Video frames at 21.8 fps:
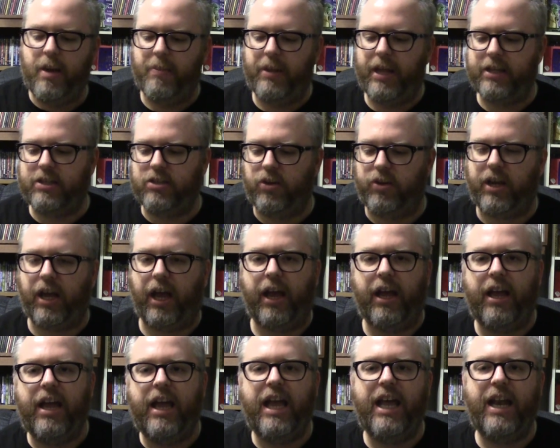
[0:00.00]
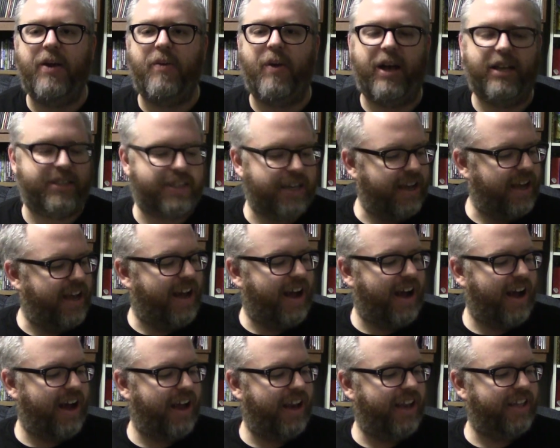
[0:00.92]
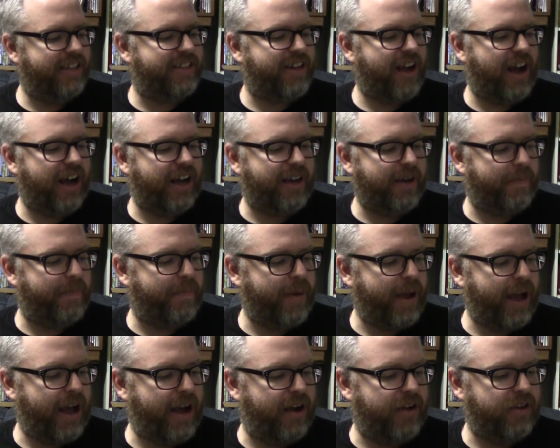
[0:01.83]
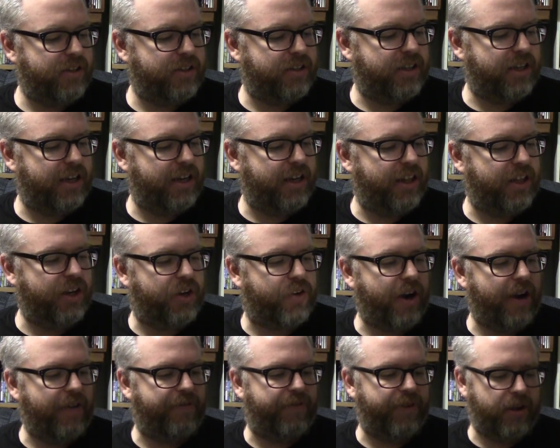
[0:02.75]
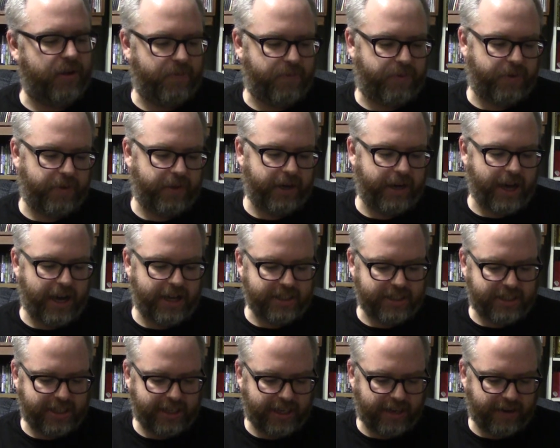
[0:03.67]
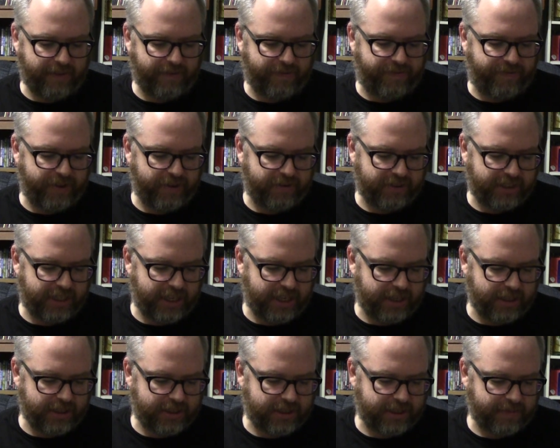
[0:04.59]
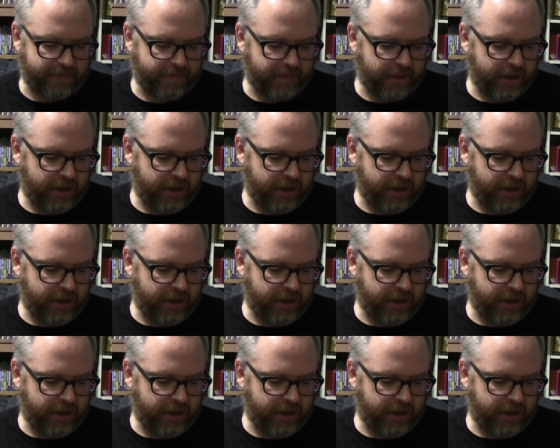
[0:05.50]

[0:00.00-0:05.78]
But that's okay. Anyways, uh, let's talk about another great film from the nineteen fifties.